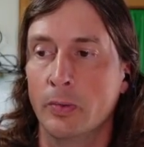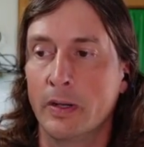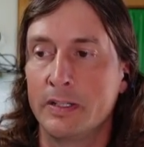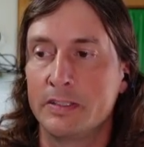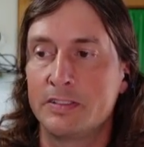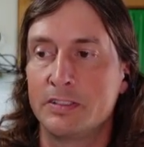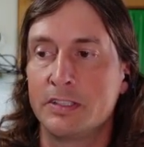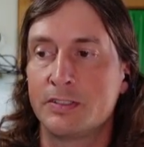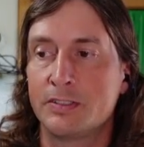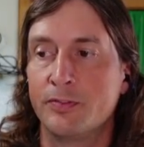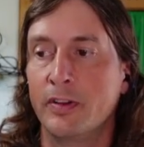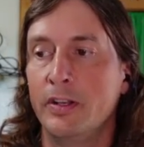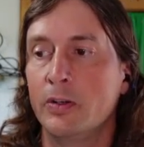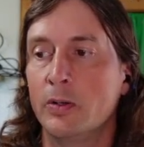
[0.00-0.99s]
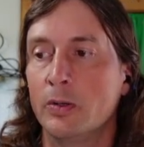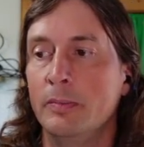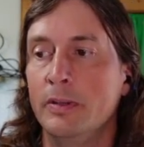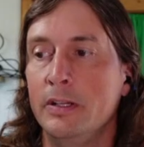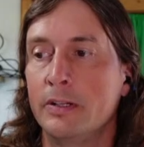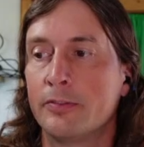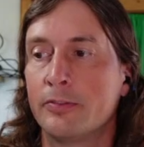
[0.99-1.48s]
Do you want to suggest video or
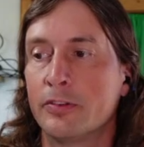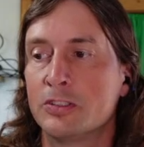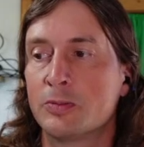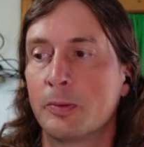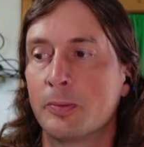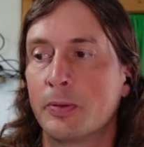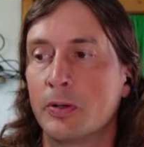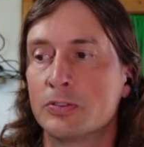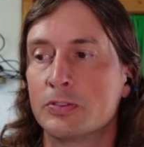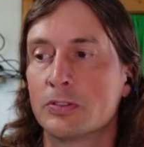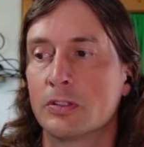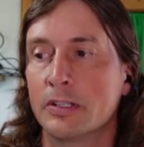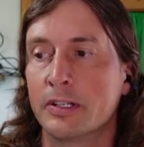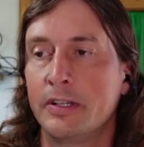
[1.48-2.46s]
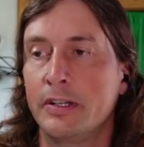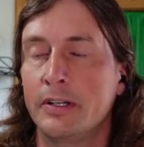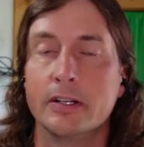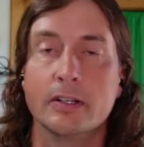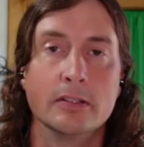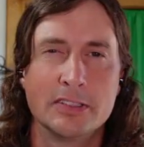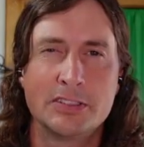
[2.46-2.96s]
media for this proposal? Click
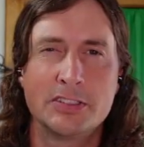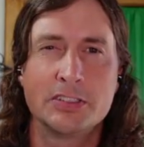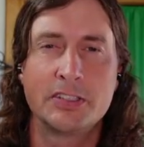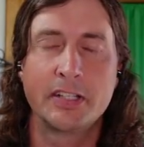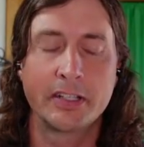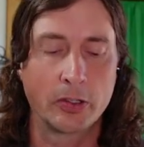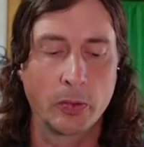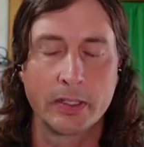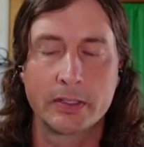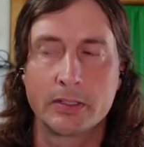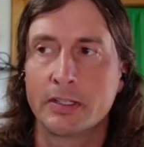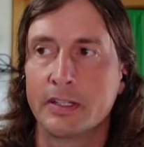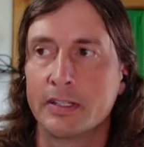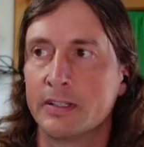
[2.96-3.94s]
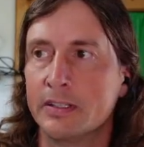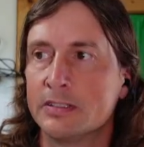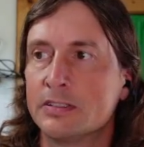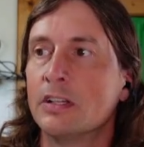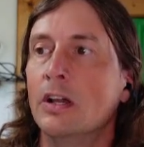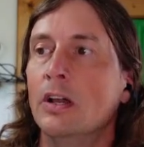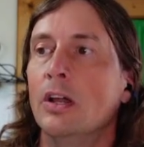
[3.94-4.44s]
here. Let's just take a quick look at
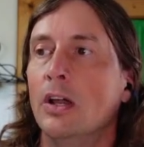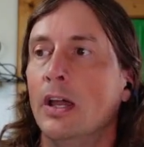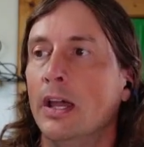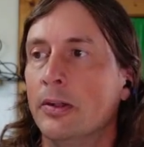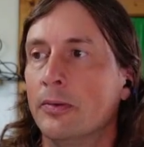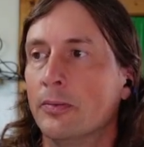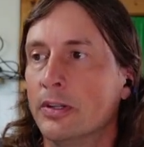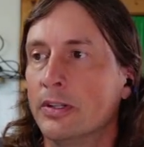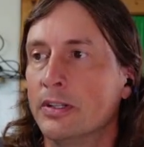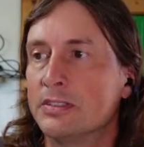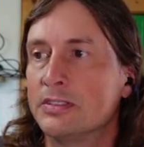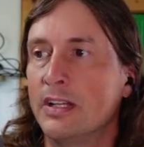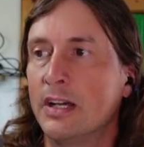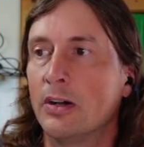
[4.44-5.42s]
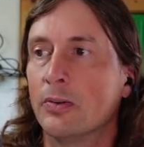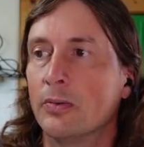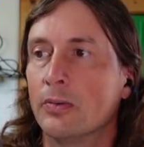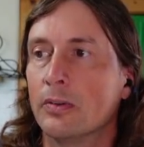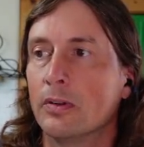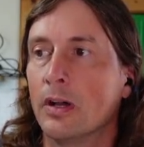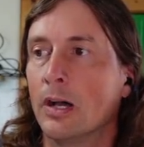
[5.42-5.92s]
this and run this
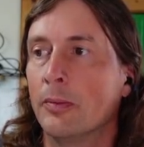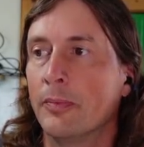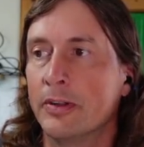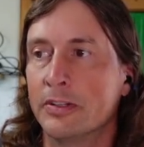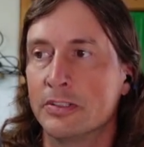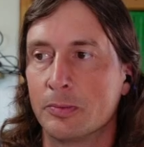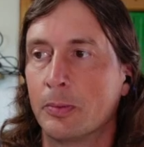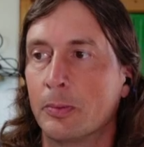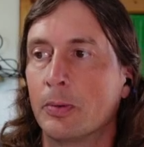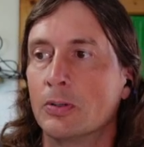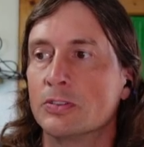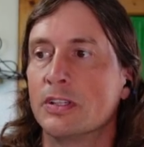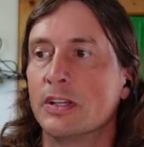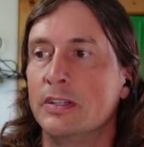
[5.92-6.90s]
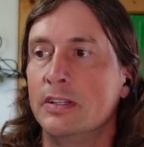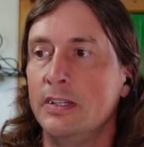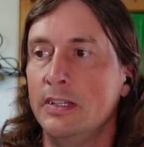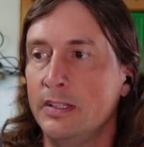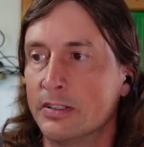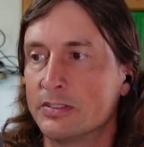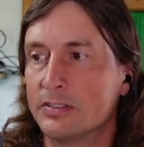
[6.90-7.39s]
down. There's the proposal
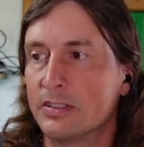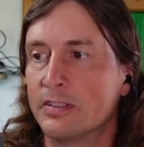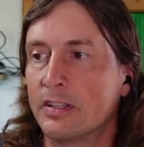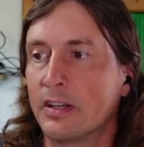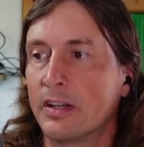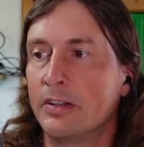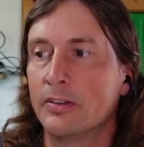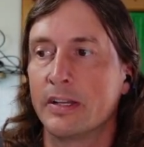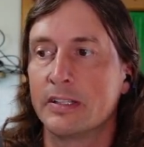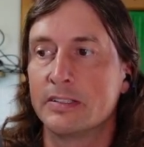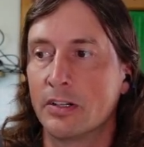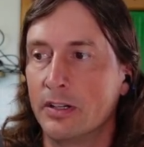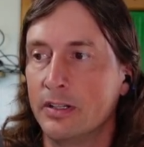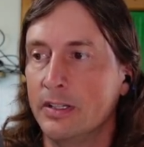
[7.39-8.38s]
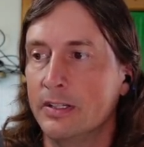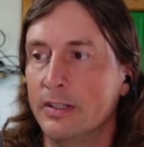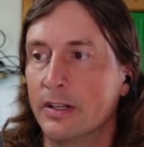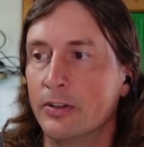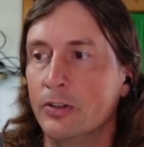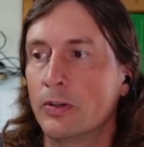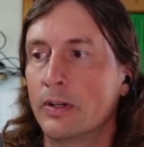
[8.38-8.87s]
ID. There's the title. That's already in
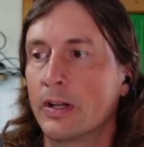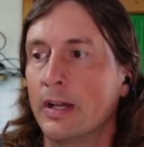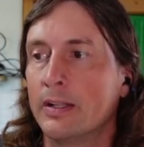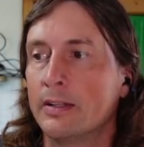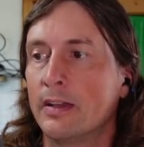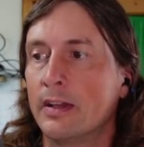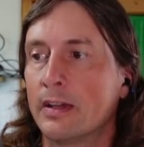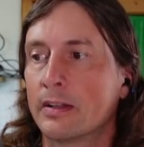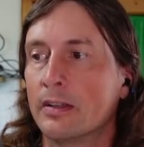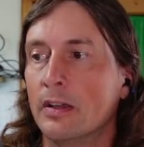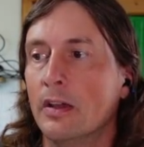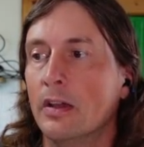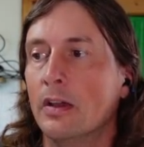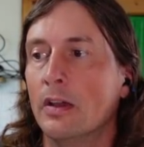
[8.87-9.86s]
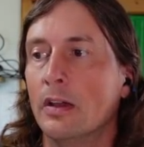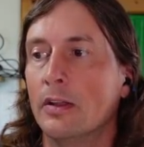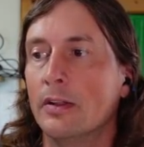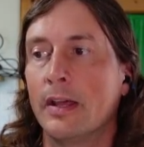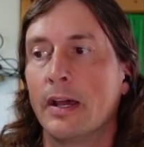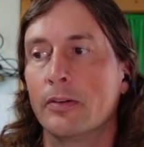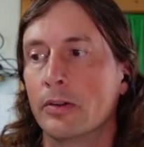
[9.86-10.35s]
there. You contact,
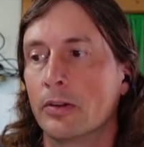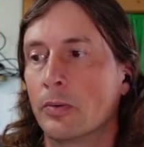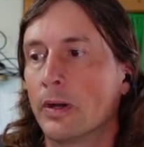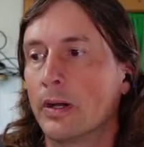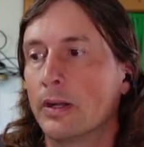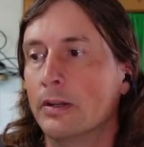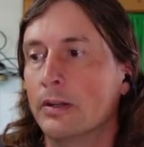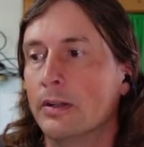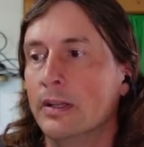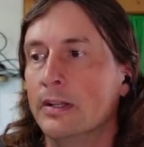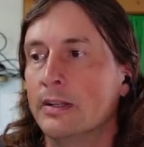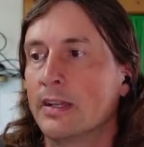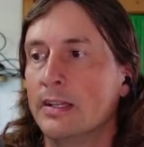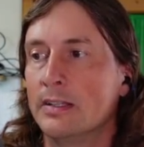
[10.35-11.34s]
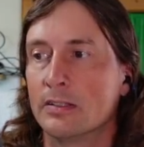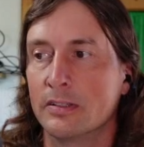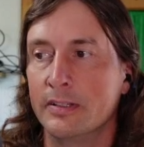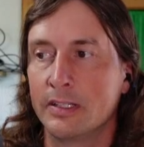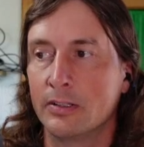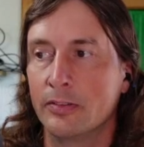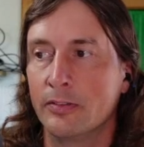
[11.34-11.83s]
not required. Indicate the
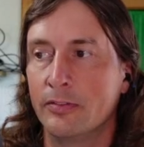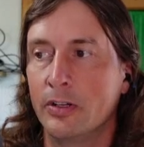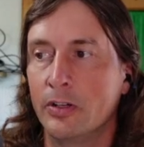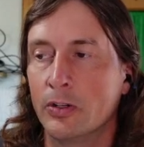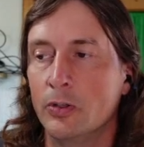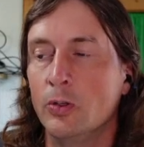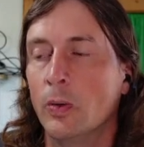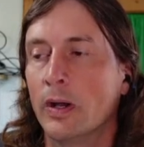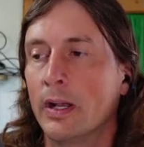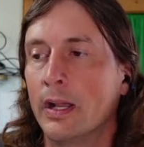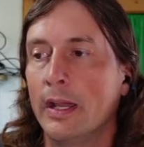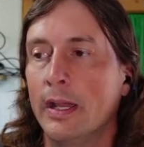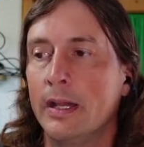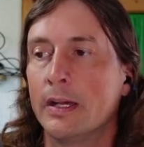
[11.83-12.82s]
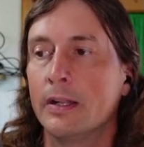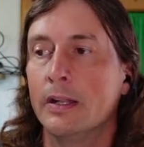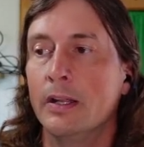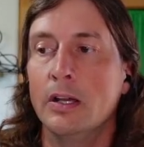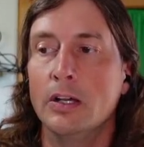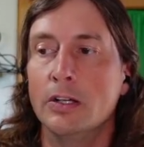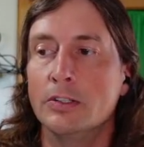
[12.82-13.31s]
link of the video you want to
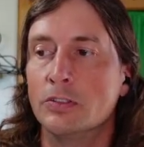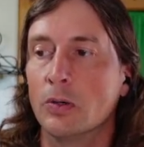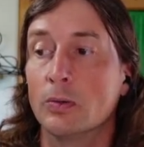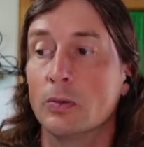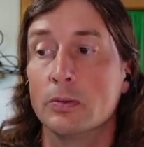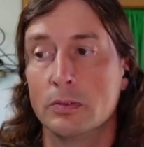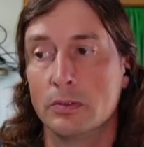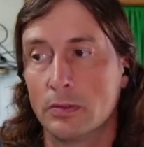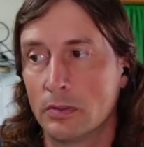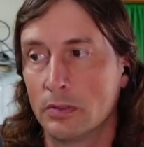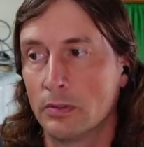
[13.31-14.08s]
add. So